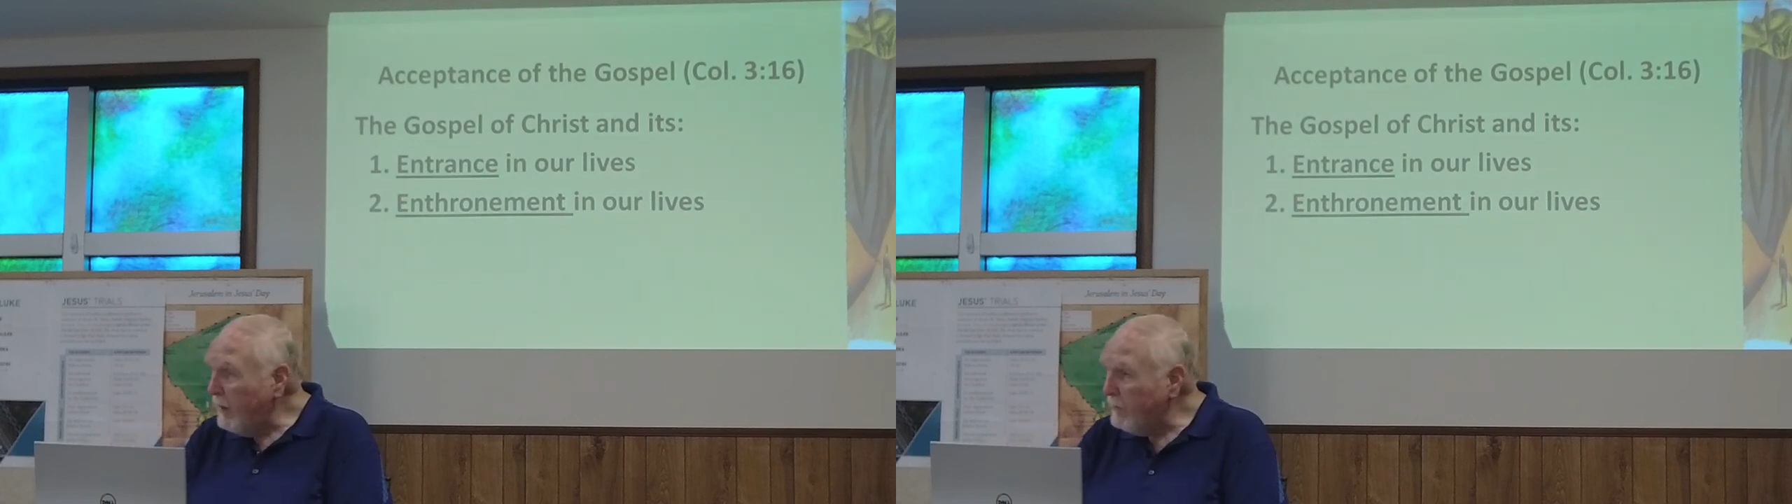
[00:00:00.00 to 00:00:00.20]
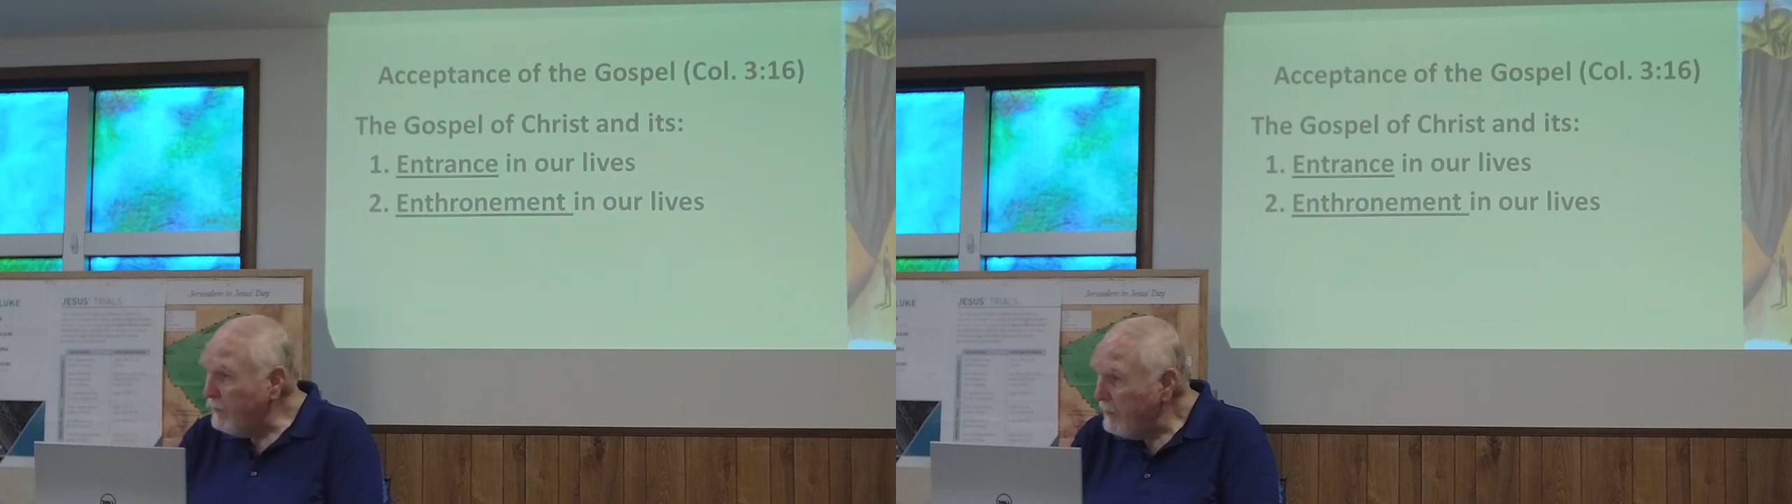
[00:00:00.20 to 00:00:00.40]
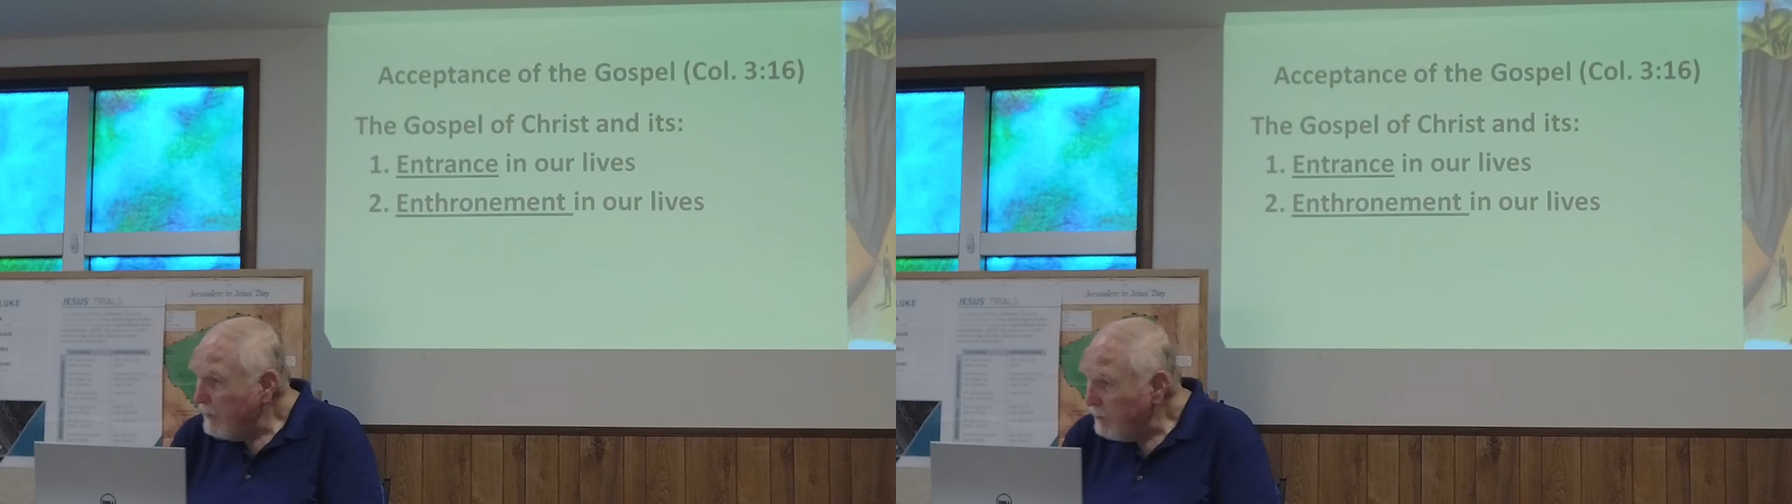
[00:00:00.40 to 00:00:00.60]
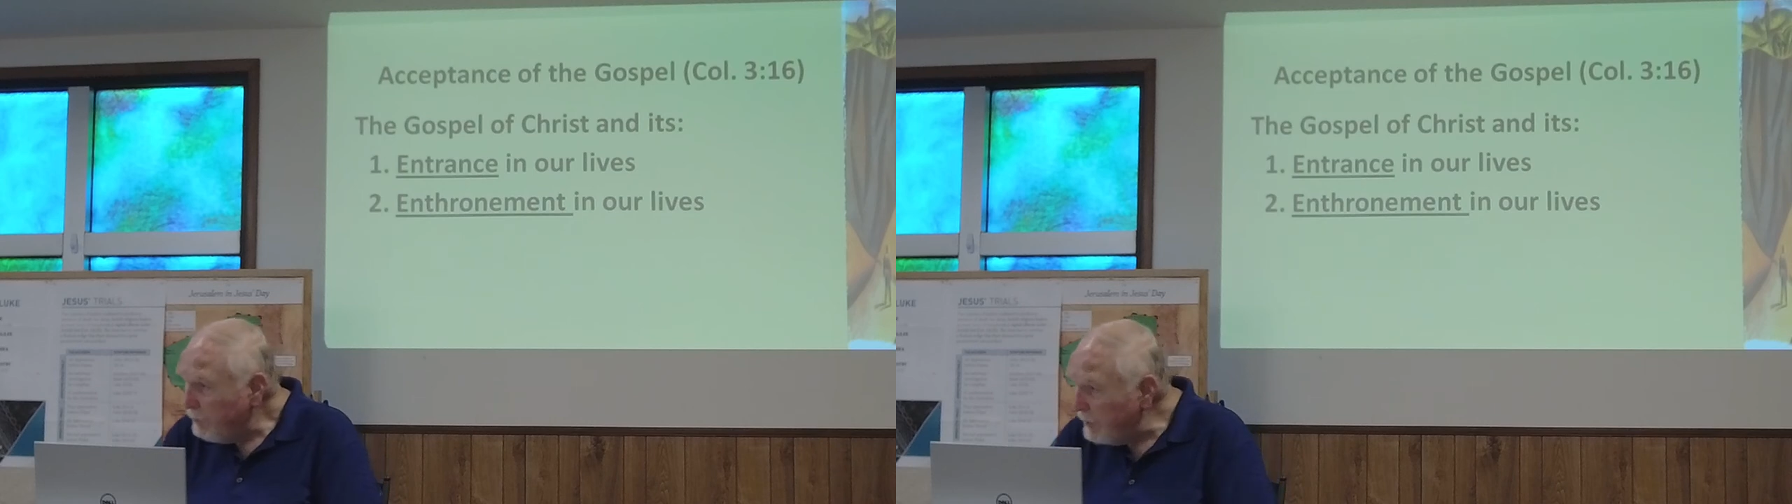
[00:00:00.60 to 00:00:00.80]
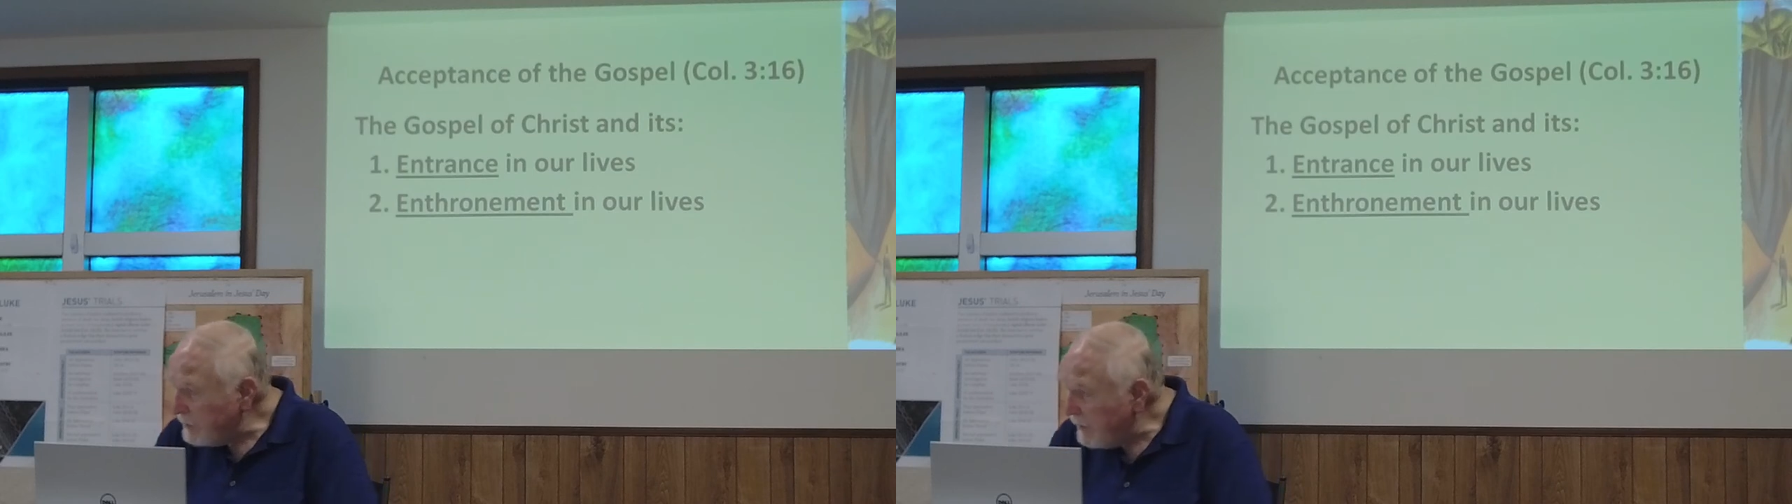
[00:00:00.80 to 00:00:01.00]
I've
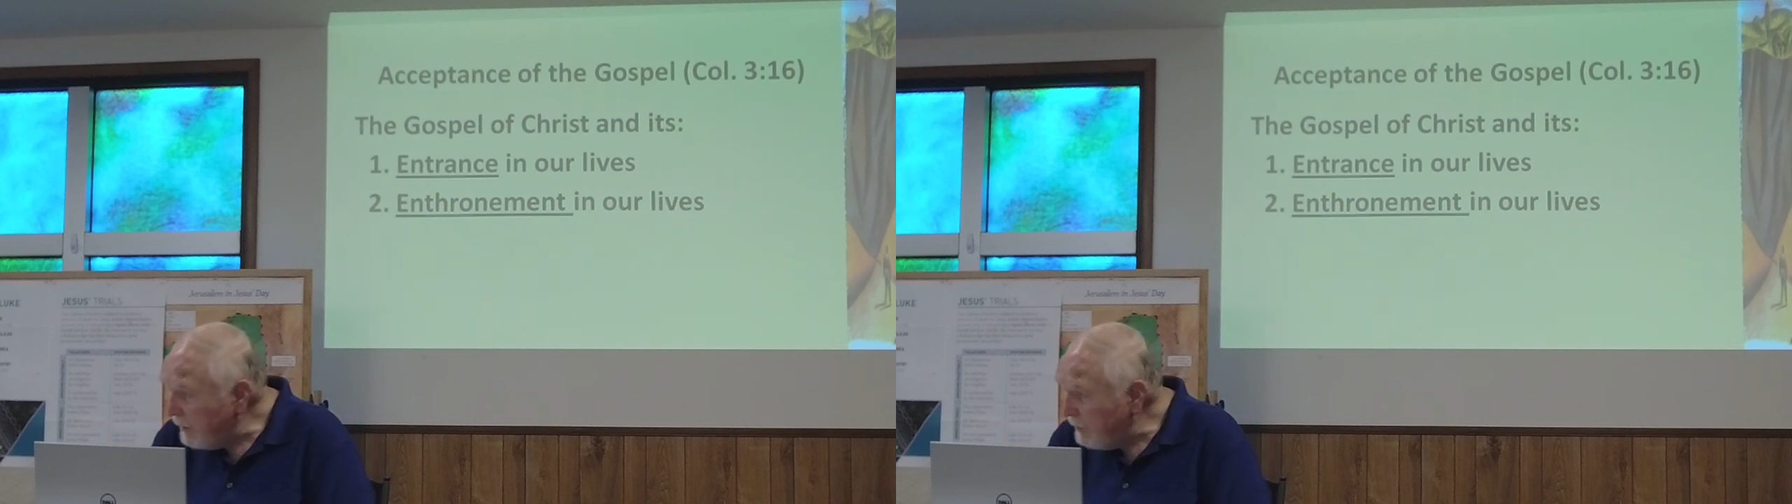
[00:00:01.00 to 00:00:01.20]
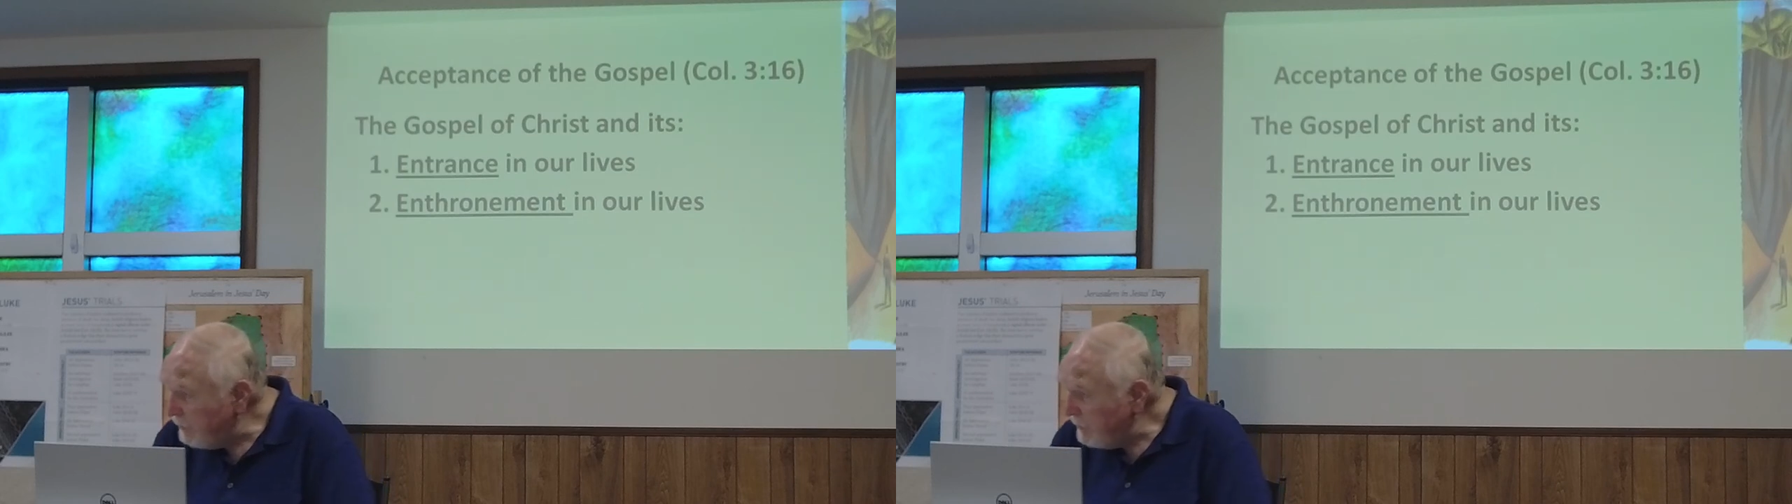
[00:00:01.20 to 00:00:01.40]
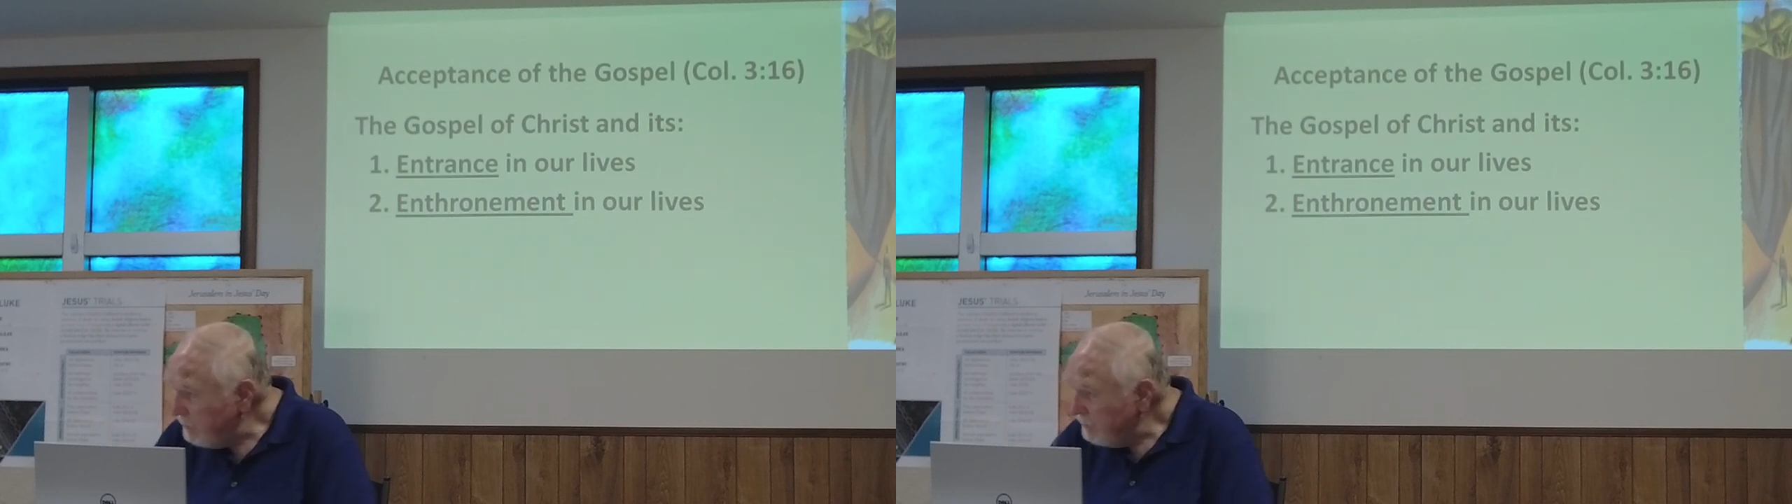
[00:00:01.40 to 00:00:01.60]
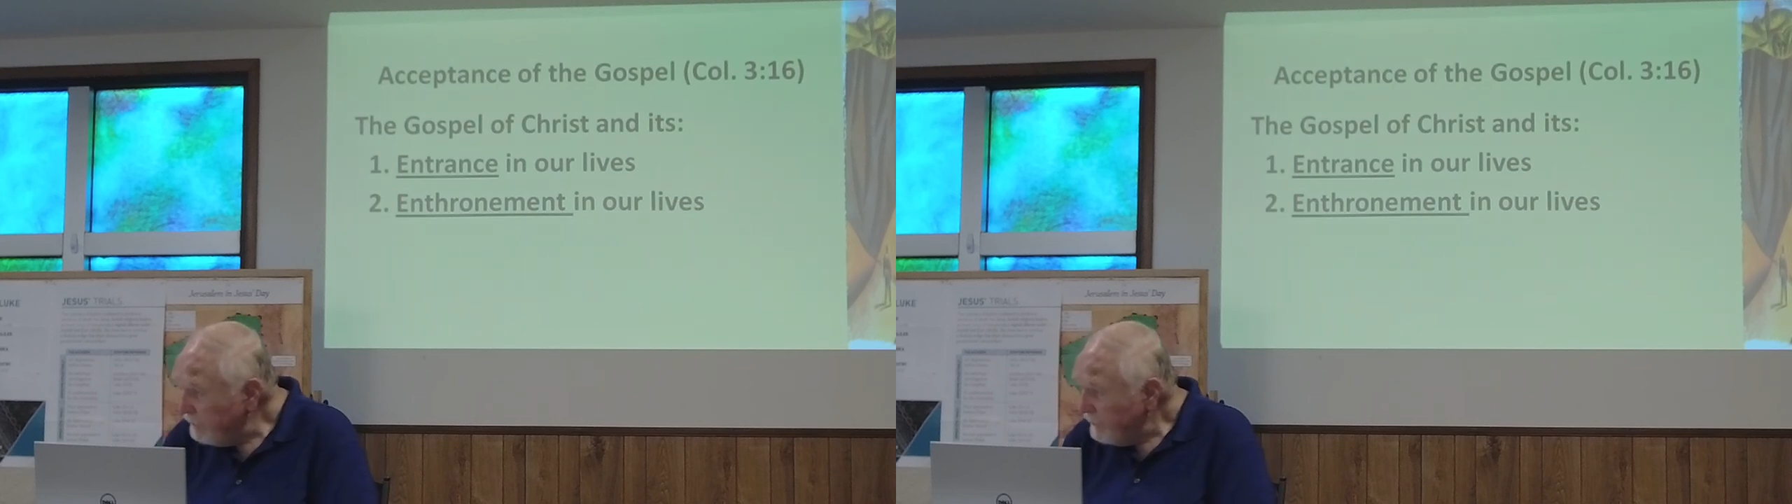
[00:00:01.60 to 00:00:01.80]
put down,